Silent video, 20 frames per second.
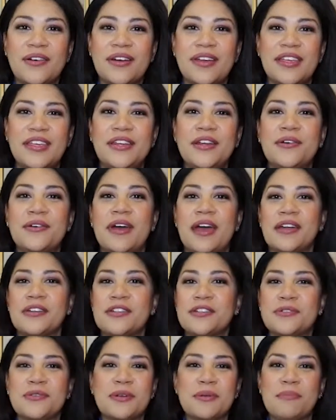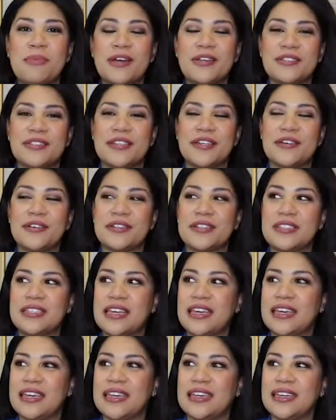I just want to pause there and
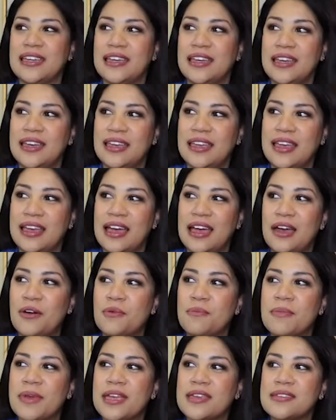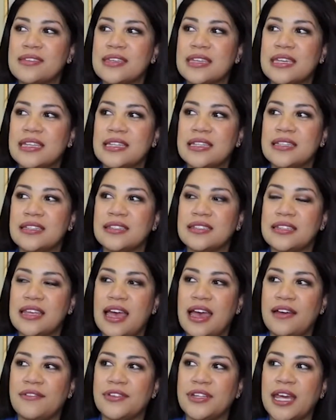say how amazing it is to
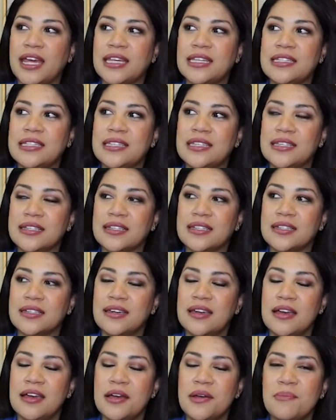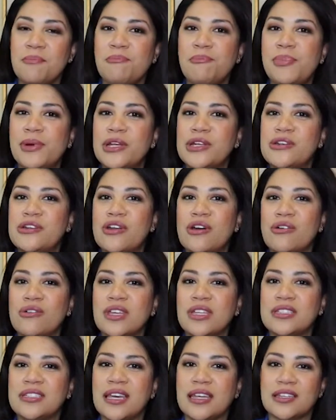have an idea, but know
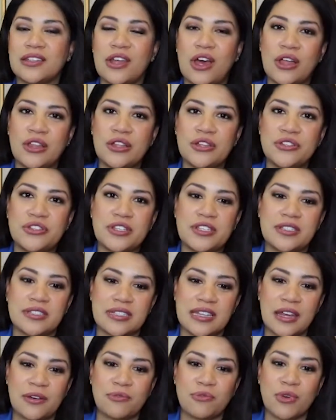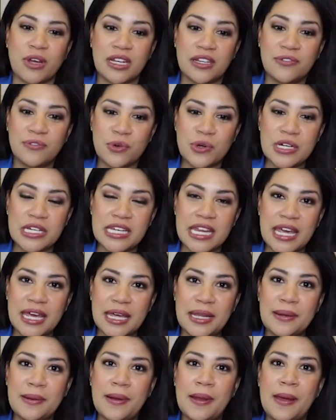that technology is not ready for it
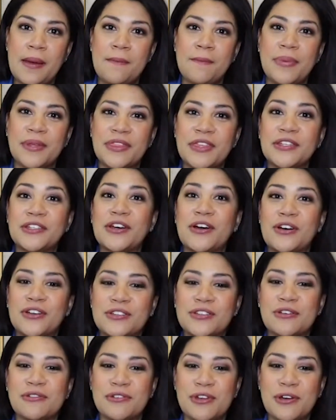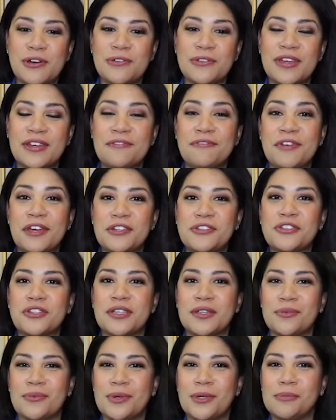yet, but then to also know that eventually
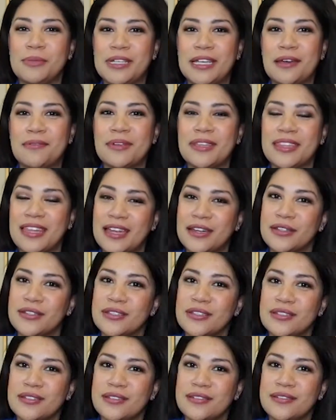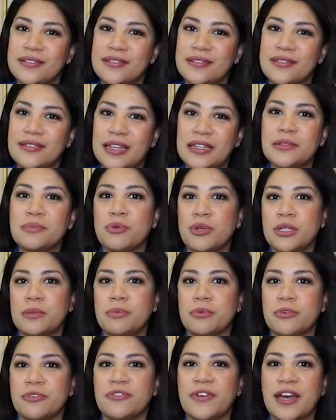it will be. I mean, that's pretty
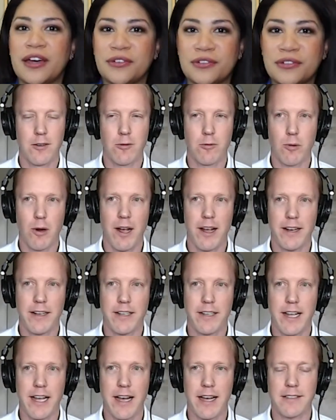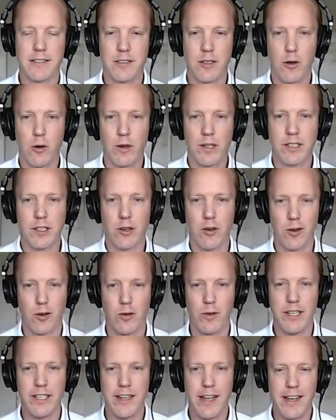profound. Right. Yeah. So in the
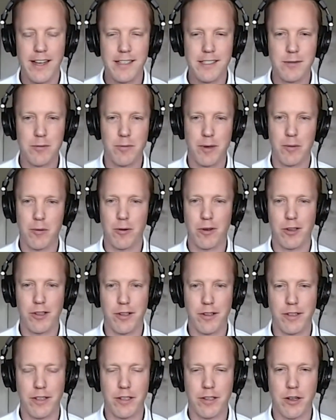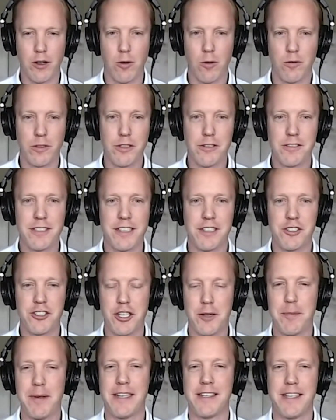early days, we were, using
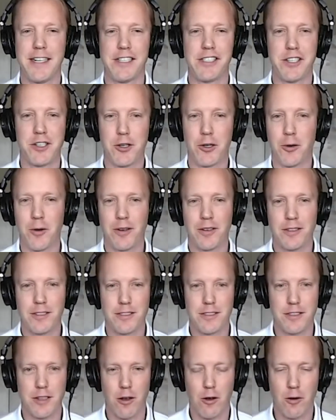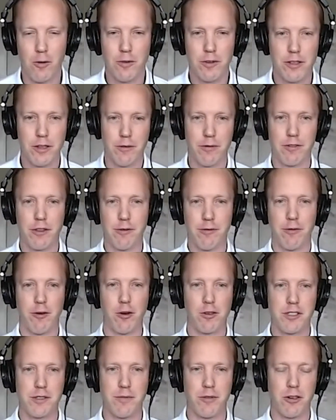GPT-2. So the
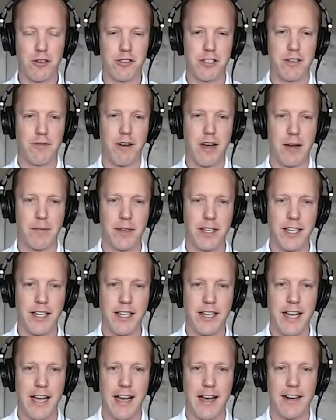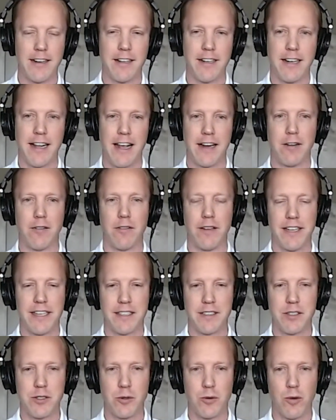first version of Omniki had an
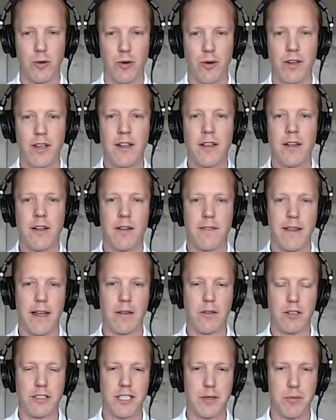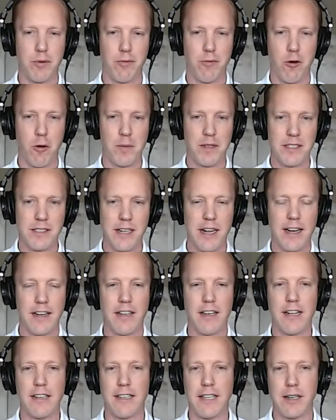analytics tool that looked at performance data,
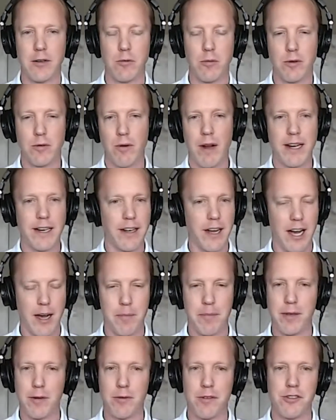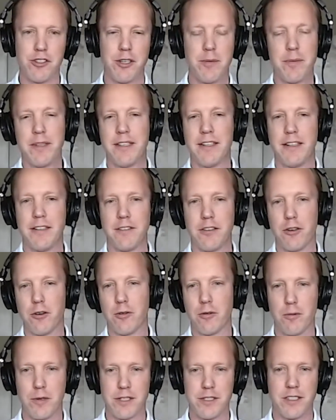and then it would write copy with GPT-2,
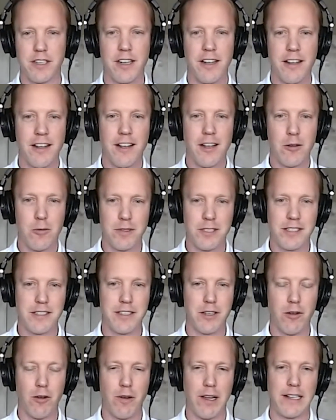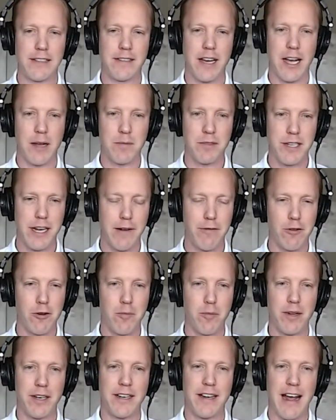which was still a time saver,
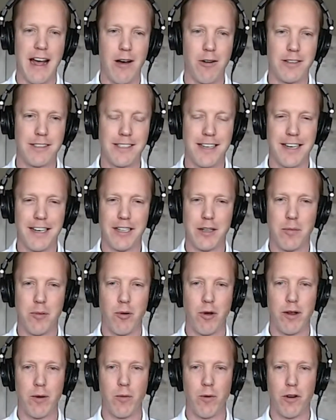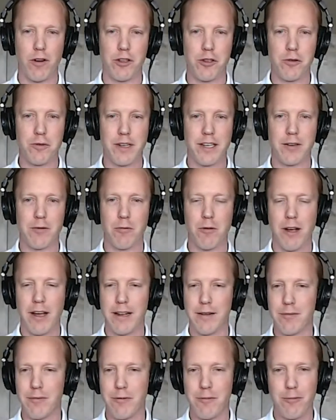but now it's getting to the point where you can
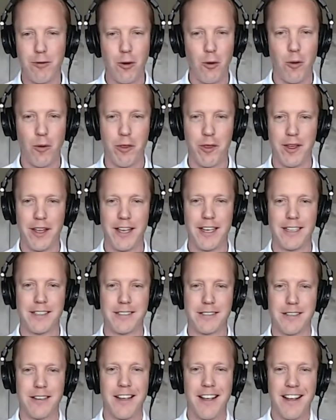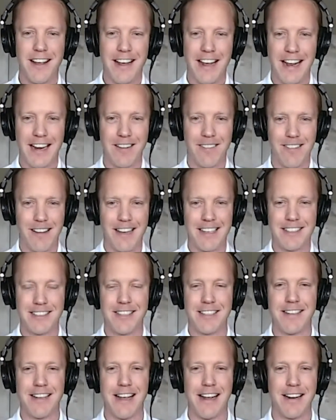write full things, analyze
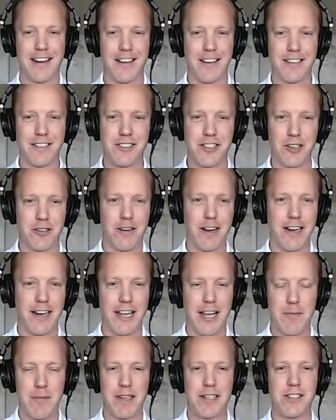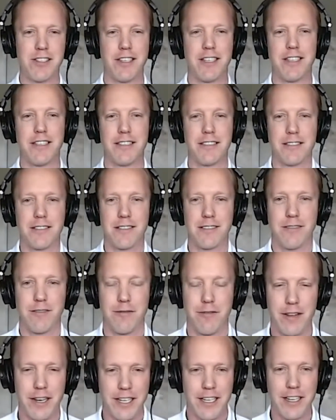the data, generate images,
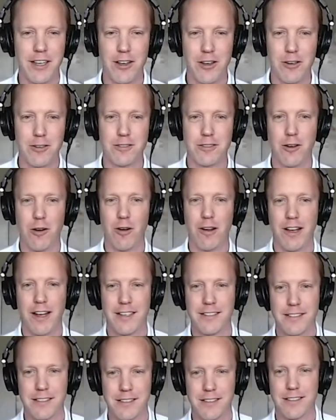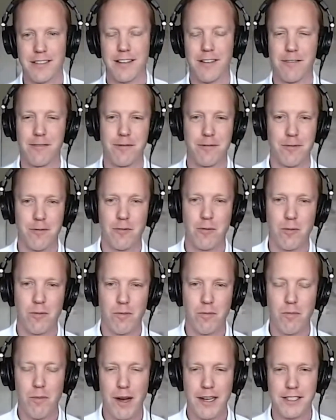videos, all kinds of
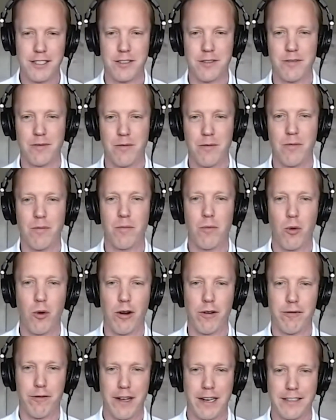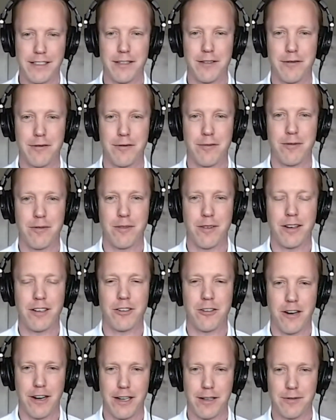much more effective
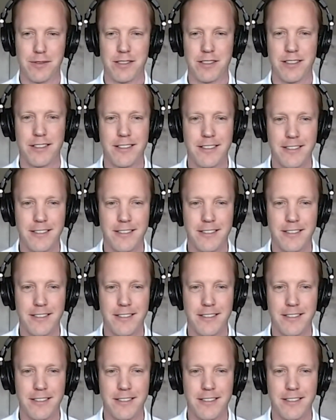creatives.